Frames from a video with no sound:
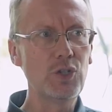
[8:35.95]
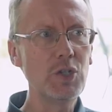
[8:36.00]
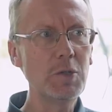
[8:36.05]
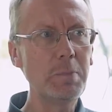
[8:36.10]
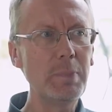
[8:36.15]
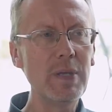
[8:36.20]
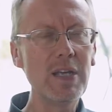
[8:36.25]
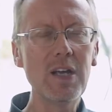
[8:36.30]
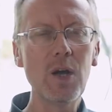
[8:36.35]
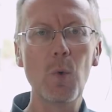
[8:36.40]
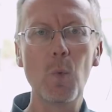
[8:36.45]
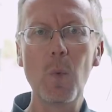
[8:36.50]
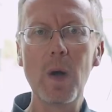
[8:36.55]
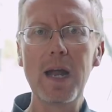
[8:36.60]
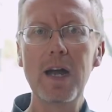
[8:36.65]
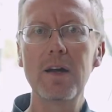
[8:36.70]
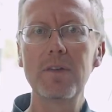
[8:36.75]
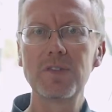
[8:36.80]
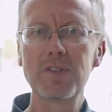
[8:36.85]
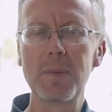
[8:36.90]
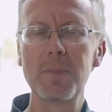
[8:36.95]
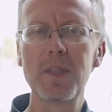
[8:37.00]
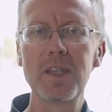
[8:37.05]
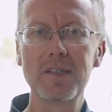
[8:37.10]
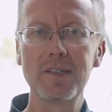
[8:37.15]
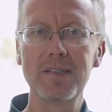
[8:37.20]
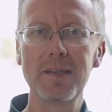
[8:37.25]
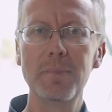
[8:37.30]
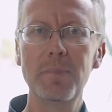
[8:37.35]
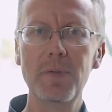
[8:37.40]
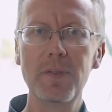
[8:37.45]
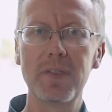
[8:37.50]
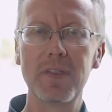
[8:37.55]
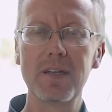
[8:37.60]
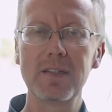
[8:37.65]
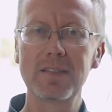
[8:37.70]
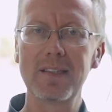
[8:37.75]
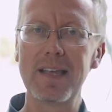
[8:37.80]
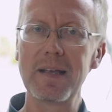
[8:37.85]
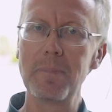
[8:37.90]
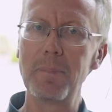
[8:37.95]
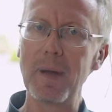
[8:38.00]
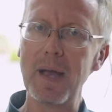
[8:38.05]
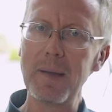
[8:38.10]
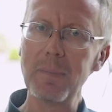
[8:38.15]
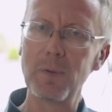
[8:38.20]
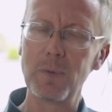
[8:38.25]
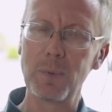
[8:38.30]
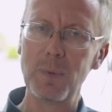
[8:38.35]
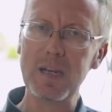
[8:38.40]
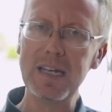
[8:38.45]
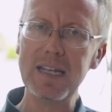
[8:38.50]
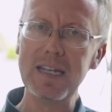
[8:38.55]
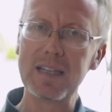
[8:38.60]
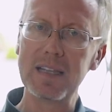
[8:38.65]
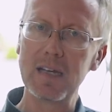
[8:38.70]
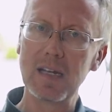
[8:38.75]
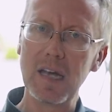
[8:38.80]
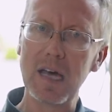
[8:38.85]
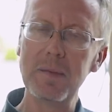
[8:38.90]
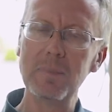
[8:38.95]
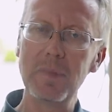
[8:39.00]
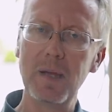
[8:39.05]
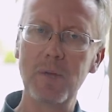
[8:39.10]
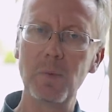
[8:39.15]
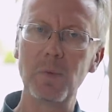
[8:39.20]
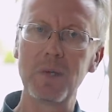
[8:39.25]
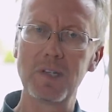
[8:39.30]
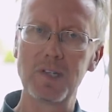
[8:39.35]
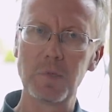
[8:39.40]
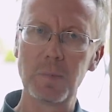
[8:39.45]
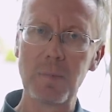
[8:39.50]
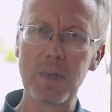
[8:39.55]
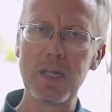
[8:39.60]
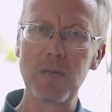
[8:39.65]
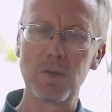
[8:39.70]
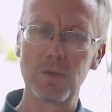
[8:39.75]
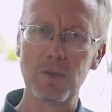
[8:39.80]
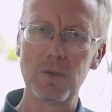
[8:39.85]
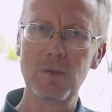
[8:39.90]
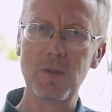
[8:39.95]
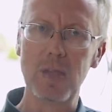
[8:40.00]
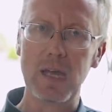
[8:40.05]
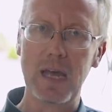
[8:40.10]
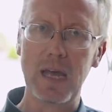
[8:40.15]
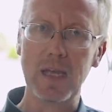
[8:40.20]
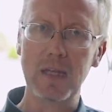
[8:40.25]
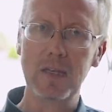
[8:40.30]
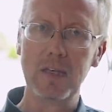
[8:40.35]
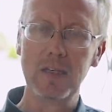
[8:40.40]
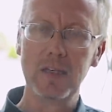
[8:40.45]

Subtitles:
just being aware of some of the simple things like Bible reading, that God might want to speak through that.